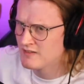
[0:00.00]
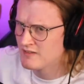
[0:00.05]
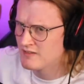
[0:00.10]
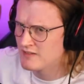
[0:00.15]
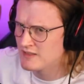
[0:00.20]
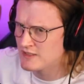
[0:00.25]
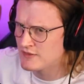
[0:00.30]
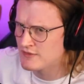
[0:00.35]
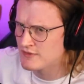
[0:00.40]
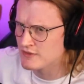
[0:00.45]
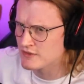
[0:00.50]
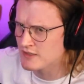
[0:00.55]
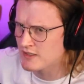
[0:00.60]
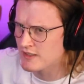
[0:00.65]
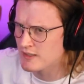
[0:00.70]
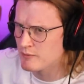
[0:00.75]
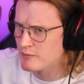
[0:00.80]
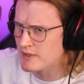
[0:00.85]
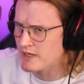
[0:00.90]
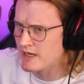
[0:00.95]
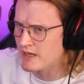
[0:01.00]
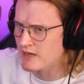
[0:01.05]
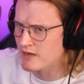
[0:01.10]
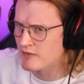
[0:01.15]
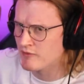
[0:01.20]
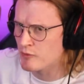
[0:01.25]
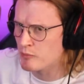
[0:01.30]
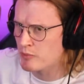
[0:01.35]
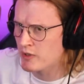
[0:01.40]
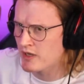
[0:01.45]
This feels like the beginning
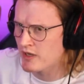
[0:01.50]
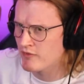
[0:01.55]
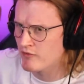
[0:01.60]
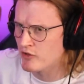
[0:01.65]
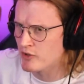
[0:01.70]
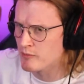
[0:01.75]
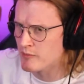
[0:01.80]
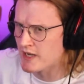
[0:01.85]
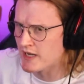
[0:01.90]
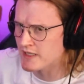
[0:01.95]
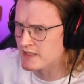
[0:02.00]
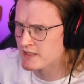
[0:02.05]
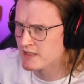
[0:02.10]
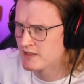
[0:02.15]
of a perfume ad.